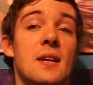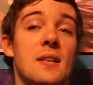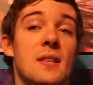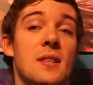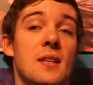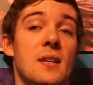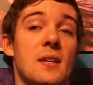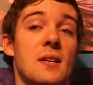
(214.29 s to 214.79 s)

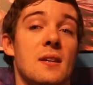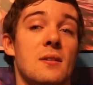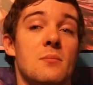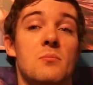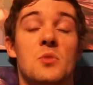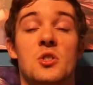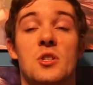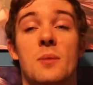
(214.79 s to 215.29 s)
the
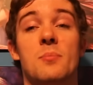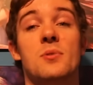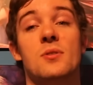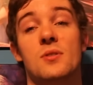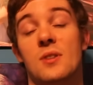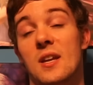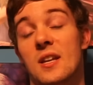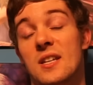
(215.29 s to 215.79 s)

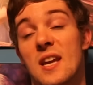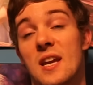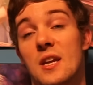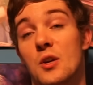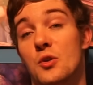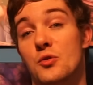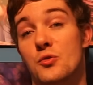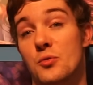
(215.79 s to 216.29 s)
ships
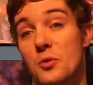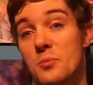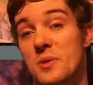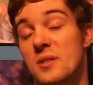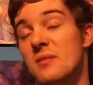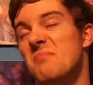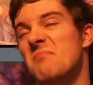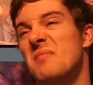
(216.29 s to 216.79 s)
containing her
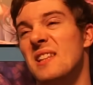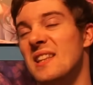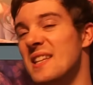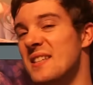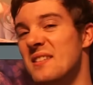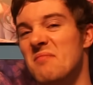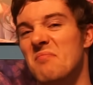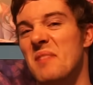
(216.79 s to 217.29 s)
troops. At
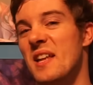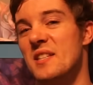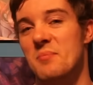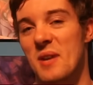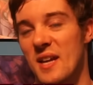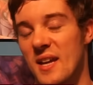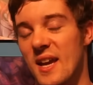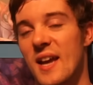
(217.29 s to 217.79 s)
least that's
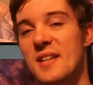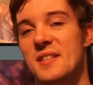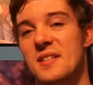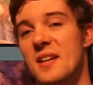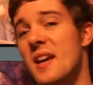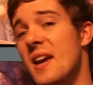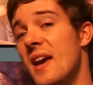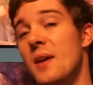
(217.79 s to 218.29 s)
my guess.